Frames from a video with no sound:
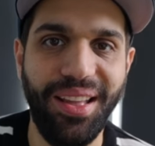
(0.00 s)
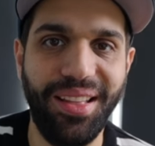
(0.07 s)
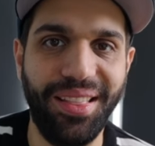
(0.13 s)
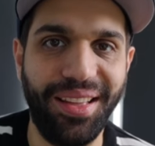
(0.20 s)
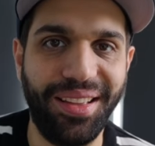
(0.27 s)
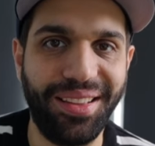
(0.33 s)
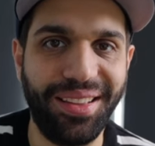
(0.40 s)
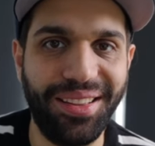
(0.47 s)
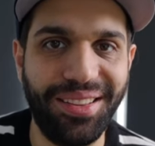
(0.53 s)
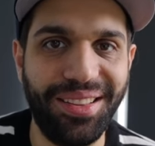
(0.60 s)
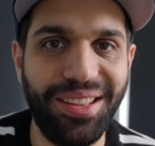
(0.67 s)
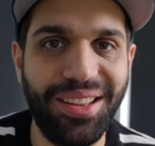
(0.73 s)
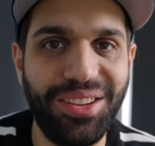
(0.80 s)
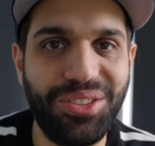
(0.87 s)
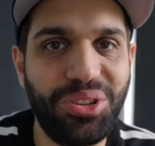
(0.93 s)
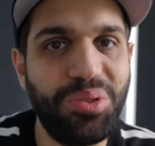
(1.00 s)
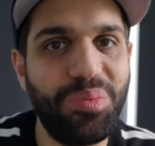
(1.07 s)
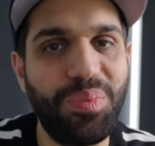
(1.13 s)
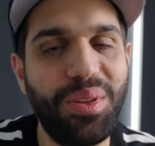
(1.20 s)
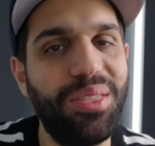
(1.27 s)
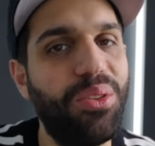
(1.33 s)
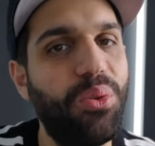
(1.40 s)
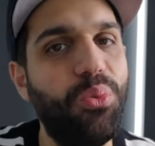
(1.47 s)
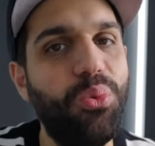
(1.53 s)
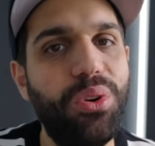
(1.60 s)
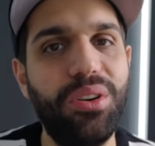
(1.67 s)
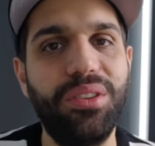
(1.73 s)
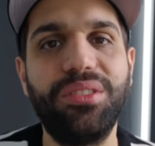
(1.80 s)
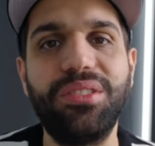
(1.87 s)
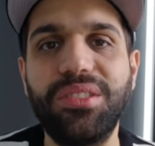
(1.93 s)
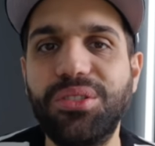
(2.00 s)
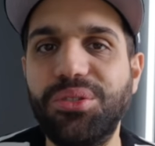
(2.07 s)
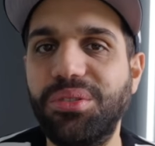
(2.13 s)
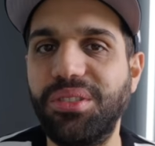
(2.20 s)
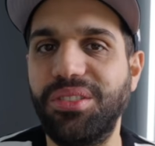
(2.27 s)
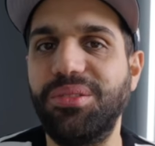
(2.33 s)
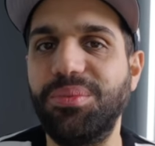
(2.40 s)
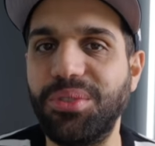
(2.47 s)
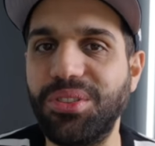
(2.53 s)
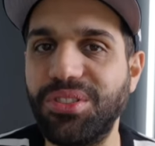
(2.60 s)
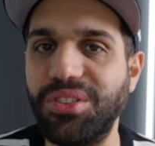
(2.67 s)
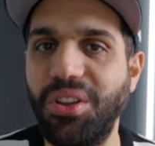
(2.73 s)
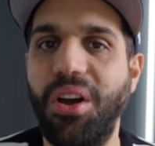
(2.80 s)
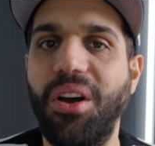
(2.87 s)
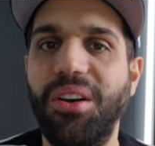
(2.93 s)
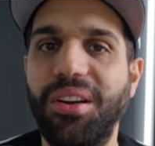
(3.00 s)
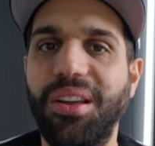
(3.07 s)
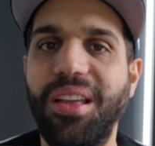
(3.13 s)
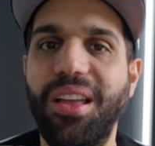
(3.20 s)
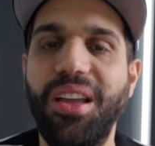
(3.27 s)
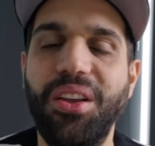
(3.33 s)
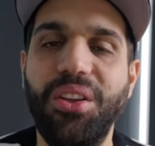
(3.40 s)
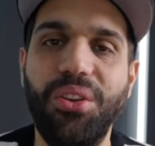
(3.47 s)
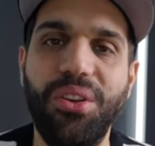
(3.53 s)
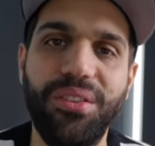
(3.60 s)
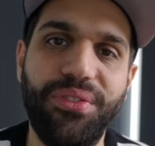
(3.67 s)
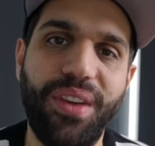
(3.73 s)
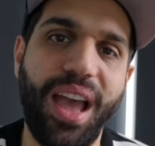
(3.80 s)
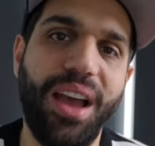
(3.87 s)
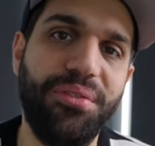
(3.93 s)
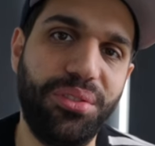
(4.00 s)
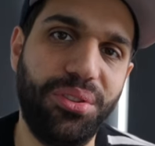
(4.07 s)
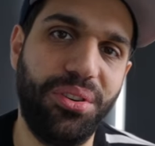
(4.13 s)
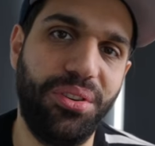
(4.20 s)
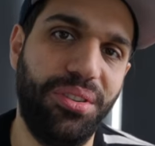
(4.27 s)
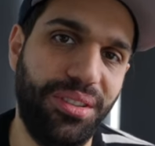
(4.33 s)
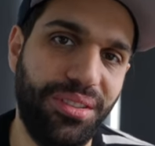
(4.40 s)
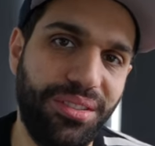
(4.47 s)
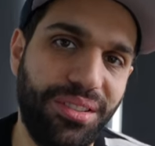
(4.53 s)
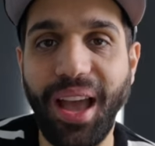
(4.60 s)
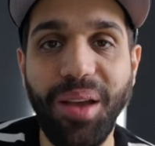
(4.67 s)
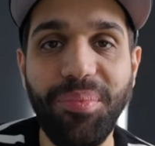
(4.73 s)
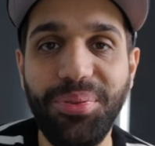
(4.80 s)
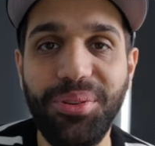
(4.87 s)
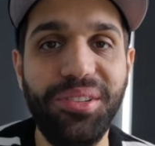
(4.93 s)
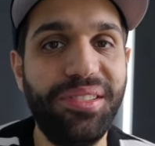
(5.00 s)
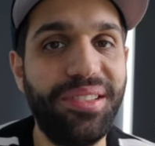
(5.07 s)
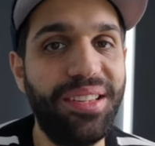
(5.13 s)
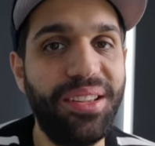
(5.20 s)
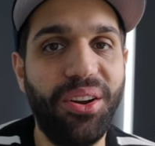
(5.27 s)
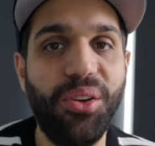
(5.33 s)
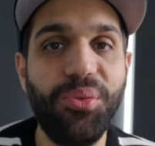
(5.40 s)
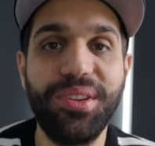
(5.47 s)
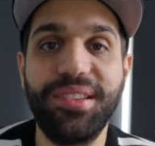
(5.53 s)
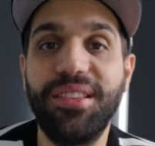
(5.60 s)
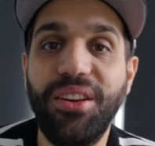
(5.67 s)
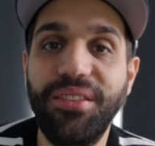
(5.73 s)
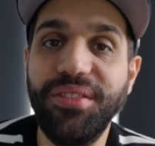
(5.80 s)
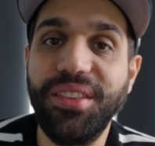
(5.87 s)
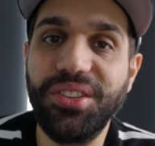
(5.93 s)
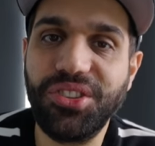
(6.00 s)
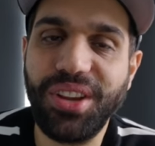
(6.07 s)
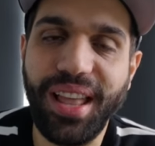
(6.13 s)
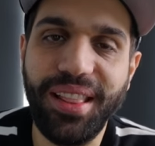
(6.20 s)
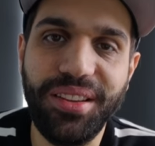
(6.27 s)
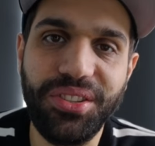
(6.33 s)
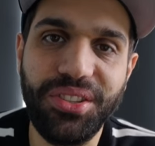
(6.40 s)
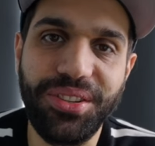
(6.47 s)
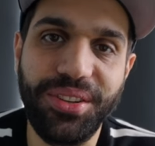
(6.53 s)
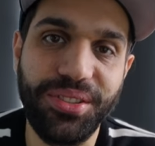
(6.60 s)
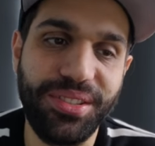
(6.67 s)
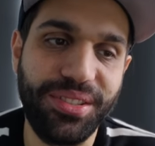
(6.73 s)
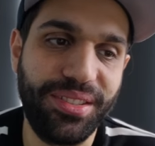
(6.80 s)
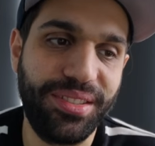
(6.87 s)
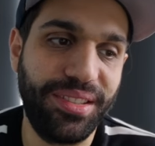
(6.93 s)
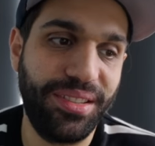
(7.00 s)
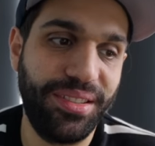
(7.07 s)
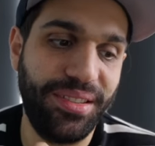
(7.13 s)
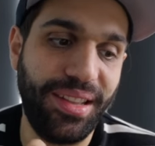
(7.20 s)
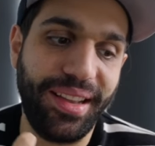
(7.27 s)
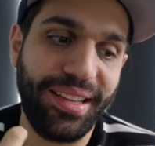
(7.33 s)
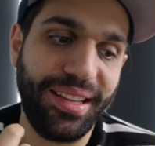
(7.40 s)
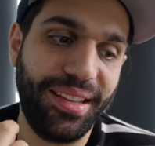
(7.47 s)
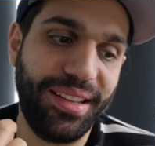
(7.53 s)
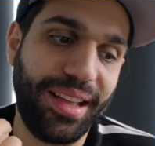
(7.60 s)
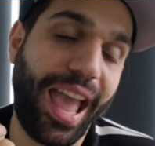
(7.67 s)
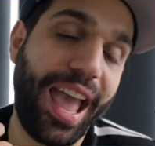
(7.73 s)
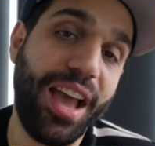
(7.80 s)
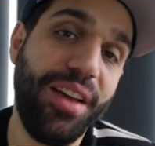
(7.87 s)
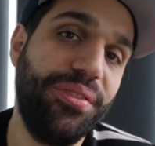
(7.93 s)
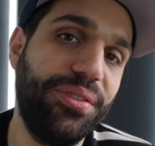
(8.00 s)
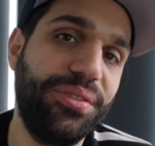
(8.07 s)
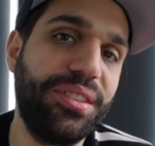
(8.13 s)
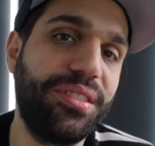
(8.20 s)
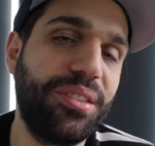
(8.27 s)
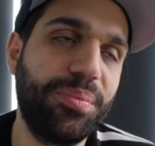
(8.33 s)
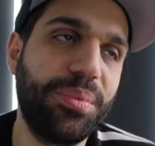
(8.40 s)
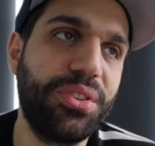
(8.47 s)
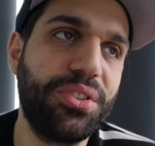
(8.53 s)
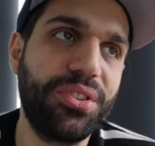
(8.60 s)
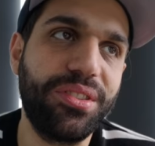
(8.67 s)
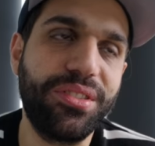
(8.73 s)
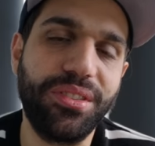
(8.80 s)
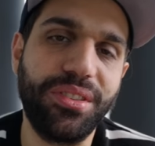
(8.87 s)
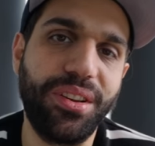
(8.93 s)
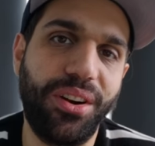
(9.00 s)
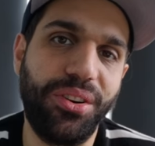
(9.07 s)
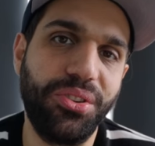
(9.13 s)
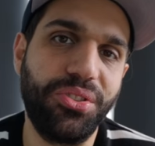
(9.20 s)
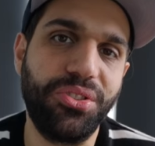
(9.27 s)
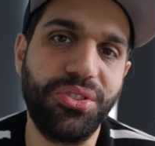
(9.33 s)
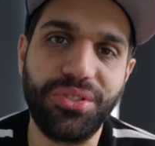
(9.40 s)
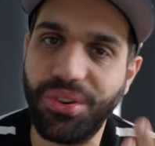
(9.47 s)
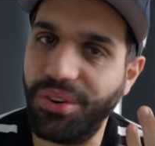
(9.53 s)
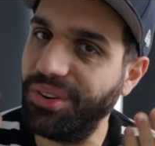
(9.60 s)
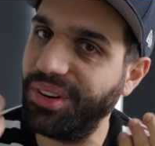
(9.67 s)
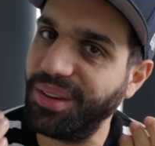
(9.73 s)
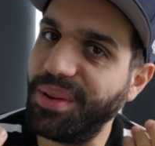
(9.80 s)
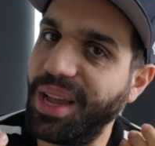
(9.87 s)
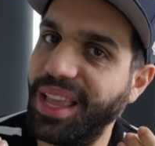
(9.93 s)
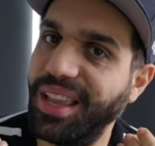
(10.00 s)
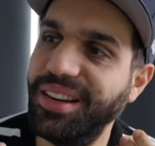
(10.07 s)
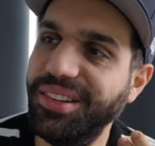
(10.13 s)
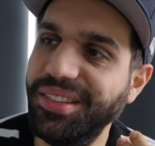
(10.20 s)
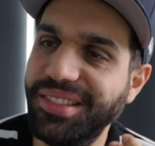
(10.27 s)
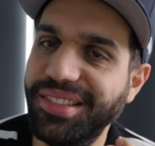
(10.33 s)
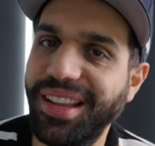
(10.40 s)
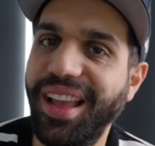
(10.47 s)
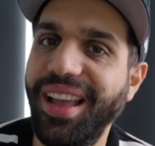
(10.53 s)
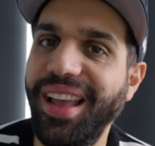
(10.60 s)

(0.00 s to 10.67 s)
like, it should be the worst Christmas song you have ever heard. I personally always love the challenge because like half of the submissions are just hurting my ears